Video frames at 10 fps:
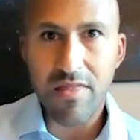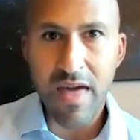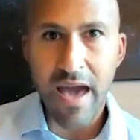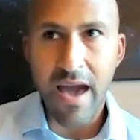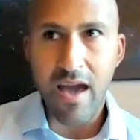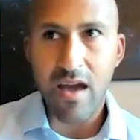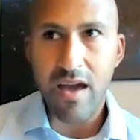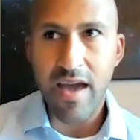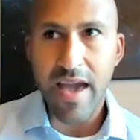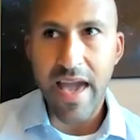that
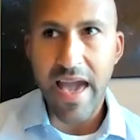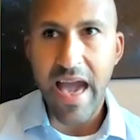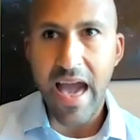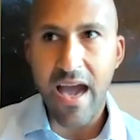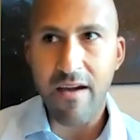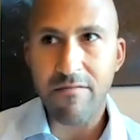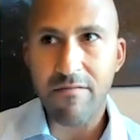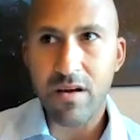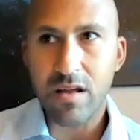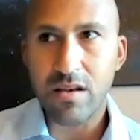have
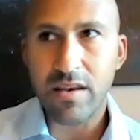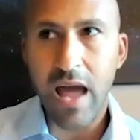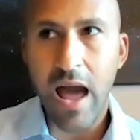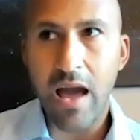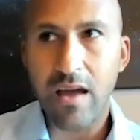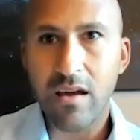not